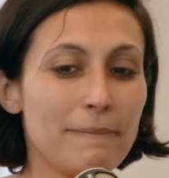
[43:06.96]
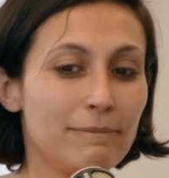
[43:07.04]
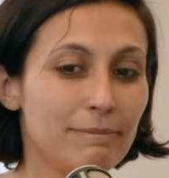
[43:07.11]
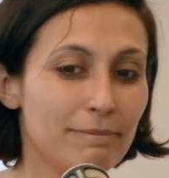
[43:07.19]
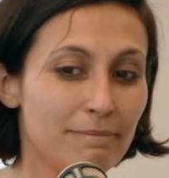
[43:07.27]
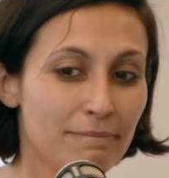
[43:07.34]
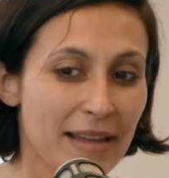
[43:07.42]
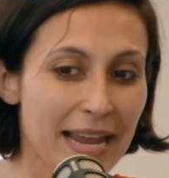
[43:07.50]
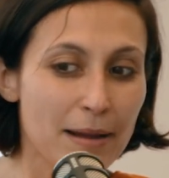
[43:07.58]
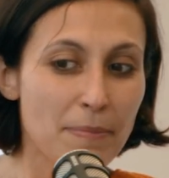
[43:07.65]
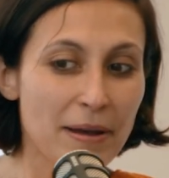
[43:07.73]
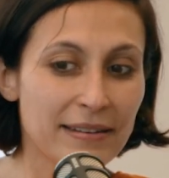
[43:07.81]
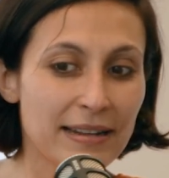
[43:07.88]

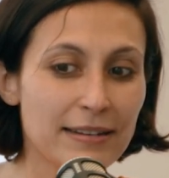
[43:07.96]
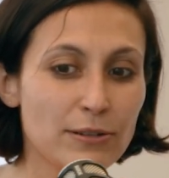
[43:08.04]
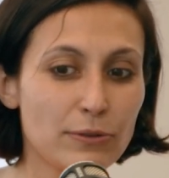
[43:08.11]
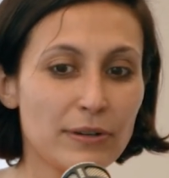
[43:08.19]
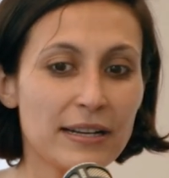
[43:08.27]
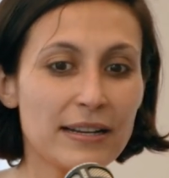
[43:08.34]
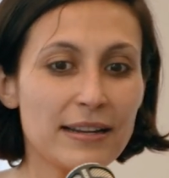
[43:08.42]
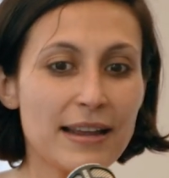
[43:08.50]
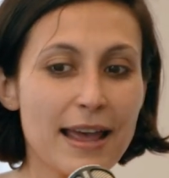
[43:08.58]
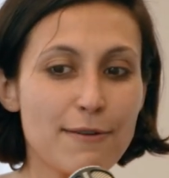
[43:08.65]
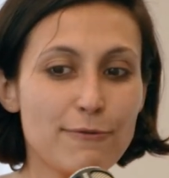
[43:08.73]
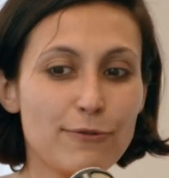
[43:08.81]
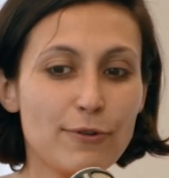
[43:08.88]
make mandatory
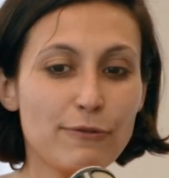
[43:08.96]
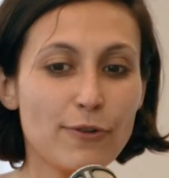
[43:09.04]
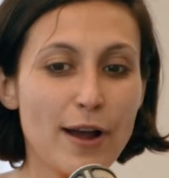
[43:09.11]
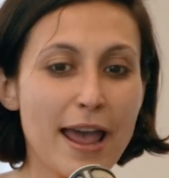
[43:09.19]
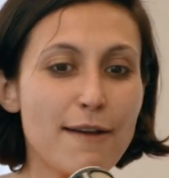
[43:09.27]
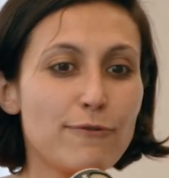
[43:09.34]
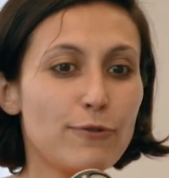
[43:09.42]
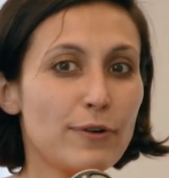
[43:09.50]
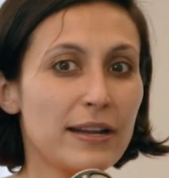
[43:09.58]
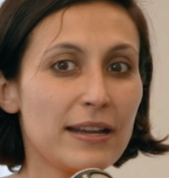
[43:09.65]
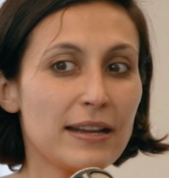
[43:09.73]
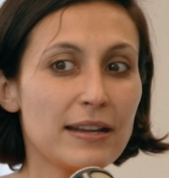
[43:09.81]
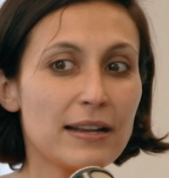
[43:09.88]
for
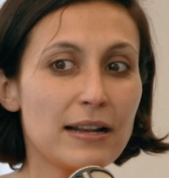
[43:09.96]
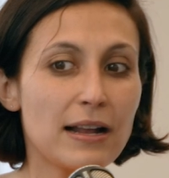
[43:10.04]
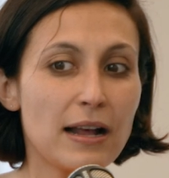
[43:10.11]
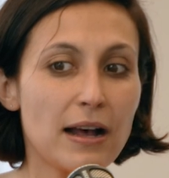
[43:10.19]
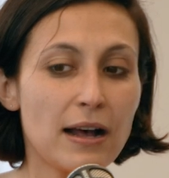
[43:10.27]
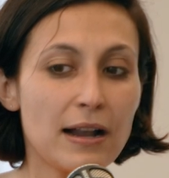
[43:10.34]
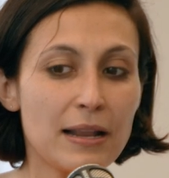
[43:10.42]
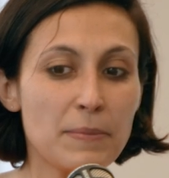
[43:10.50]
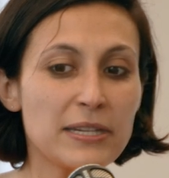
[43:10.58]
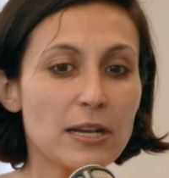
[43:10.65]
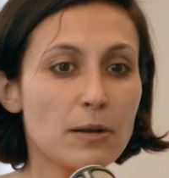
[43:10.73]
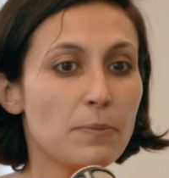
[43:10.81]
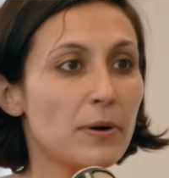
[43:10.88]
every
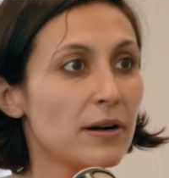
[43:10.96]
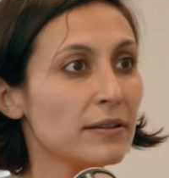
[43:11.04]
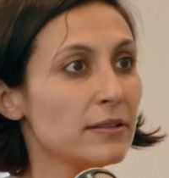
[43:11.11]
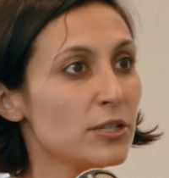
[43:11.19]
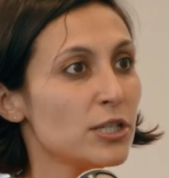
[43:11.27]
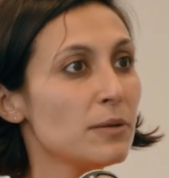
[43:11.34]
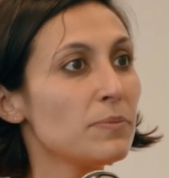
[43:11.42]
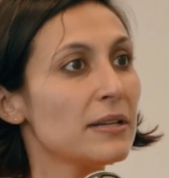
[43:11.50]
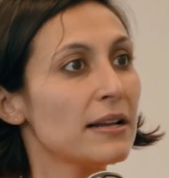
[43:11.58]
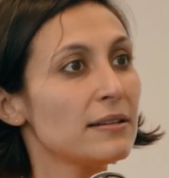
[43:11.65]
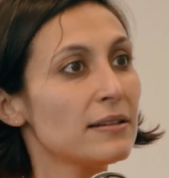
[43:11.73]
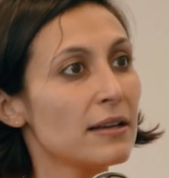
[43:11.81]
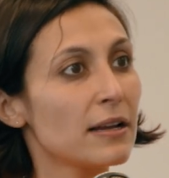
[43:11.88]
limited partnership
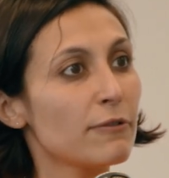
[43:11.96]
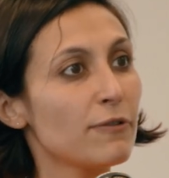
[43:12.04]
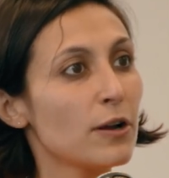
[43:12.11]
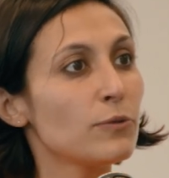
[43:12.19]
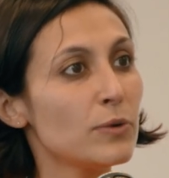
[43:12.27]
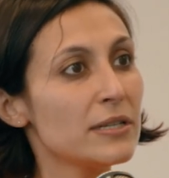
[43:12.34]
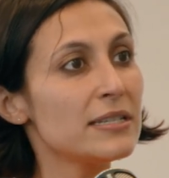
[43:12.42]
that a fund would